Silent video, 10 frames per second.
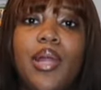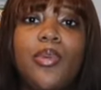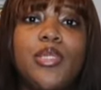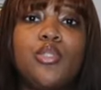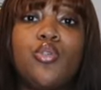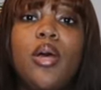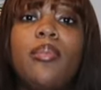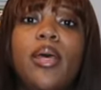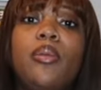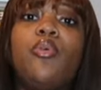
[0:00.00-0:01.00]
feel like we should talk
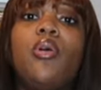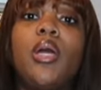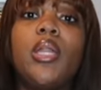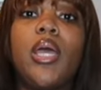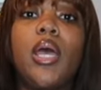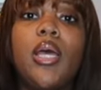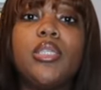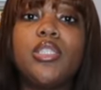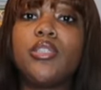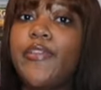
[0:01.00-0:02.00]
about it more. Like,
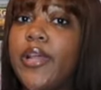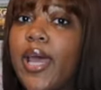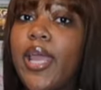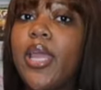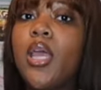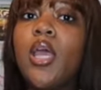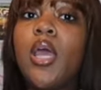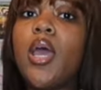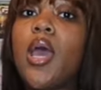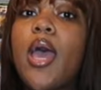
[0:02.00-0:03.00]
I just feel like
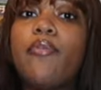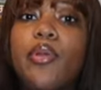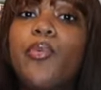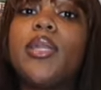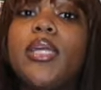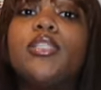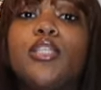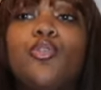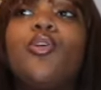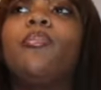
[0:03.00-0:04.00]
everyone needs
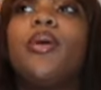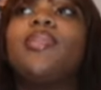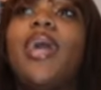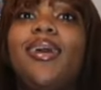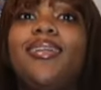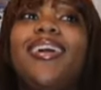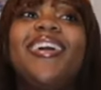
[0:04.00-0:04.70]
to talk about that.